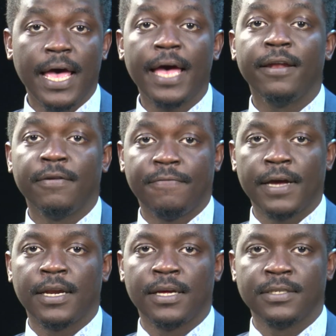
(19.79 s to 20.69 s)
and
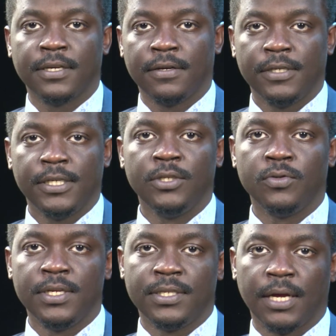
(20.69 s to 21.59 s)
find an answer in
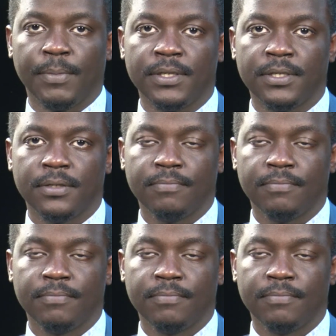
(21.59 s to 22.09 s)
today's segment.